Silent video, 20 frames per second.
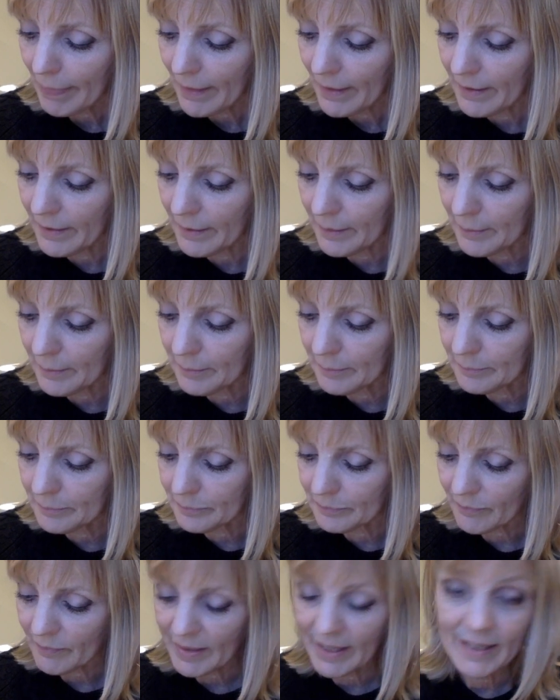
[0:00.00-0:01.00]

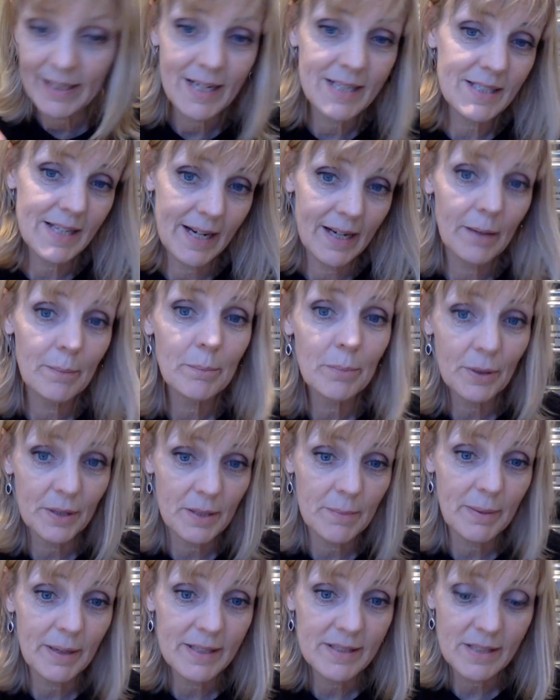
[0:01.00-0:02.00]
Um, and it has amber in
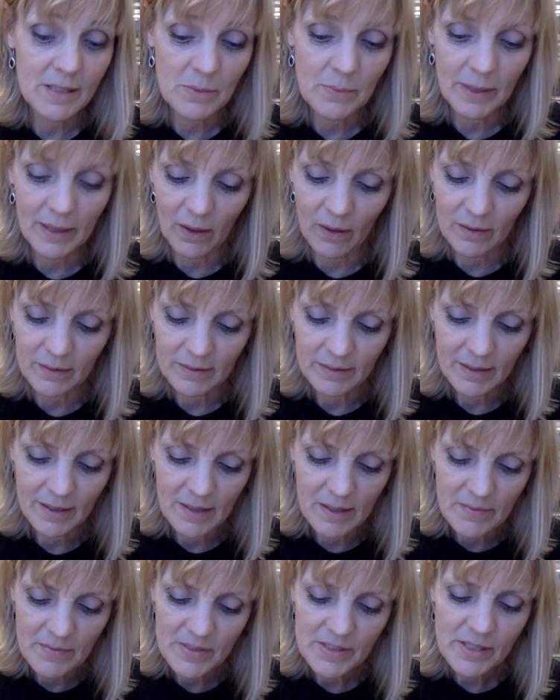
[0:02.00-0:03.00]
the base as well.
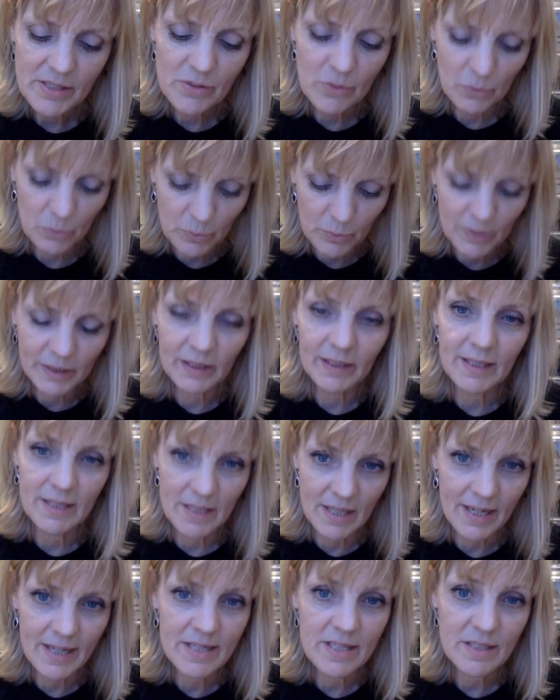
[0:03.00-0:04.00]
This is a really
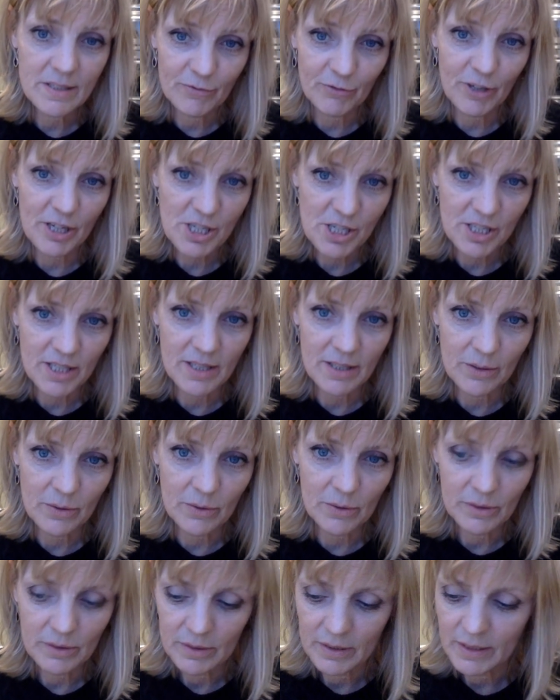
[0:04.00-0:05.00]
nice freshie
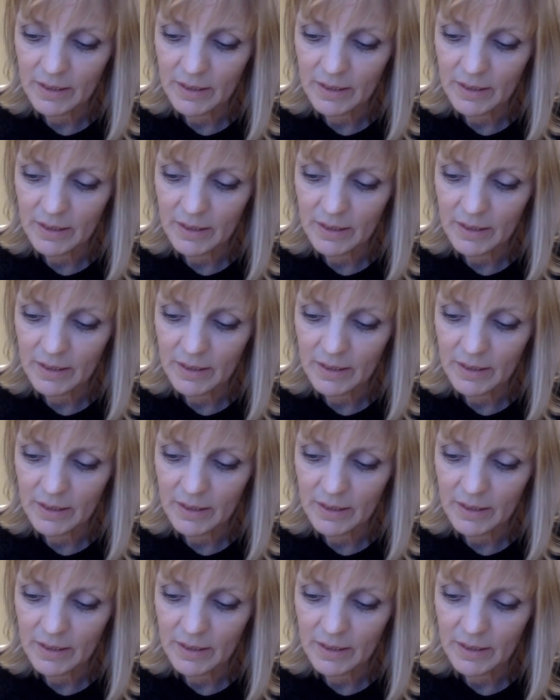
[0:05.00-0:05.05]
though.